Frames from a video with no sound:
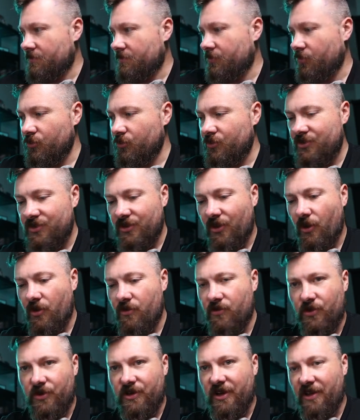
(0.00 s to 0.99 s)
booster
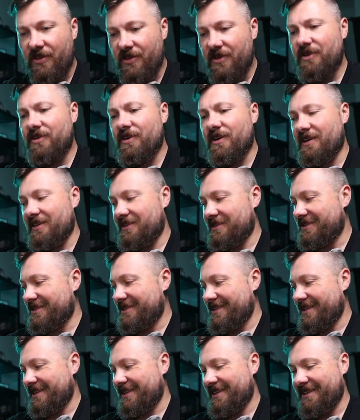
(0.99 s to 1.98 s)
over another, and
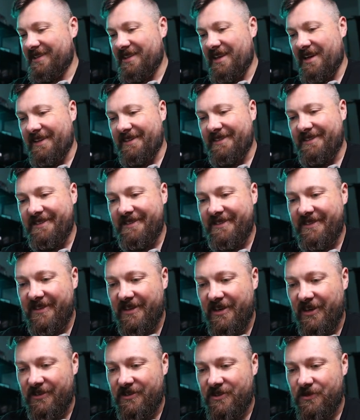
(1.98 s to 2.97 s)
then
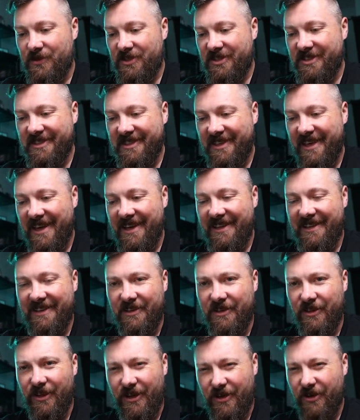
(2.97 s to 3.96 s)
you kind of switches again and
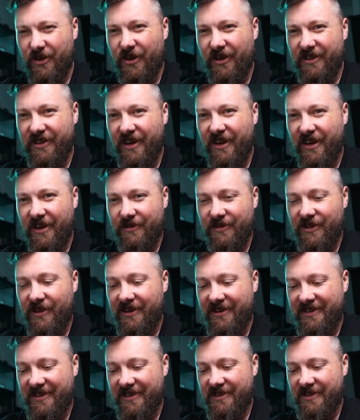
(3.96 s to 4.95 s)
you're like, oh no, I would
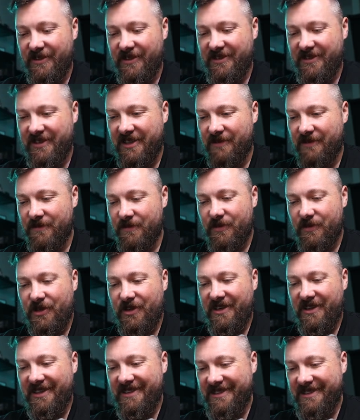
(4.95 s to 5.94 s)
like these guys to come from
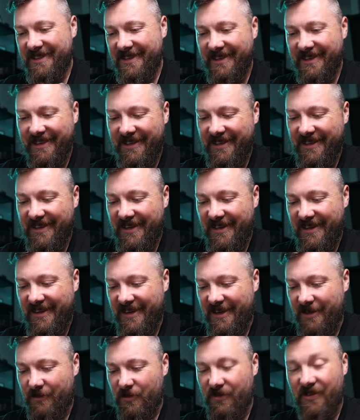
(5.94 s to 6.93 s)
behind.
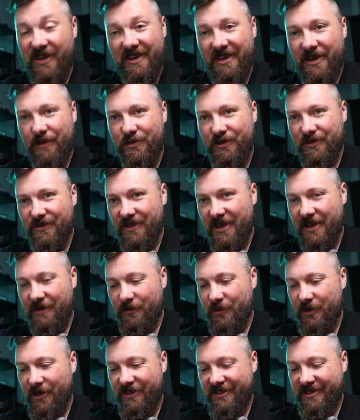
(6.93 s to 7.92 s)
We've had a couple of
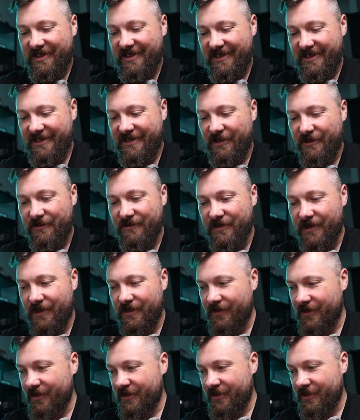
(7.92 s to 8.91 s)
them where it's gotten
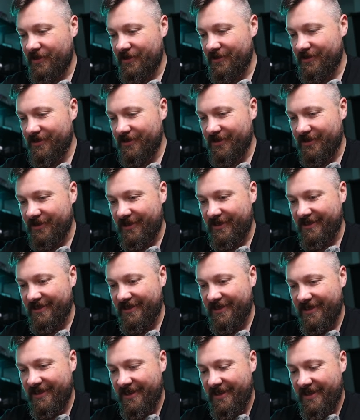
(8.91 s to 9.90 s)
very, very close, so
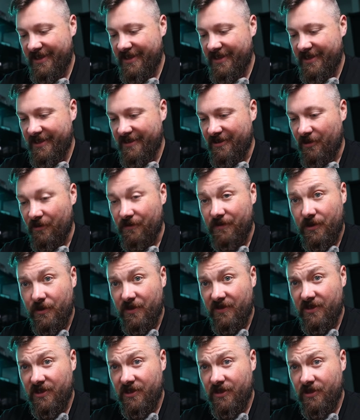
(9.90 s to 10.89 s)
hopefully
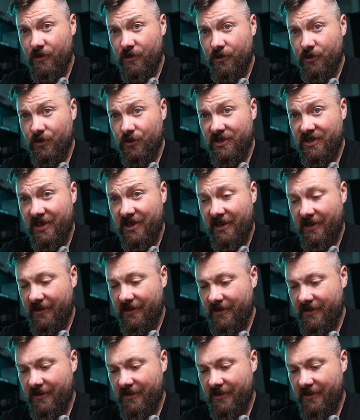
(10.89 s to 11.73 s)
we have another close one today.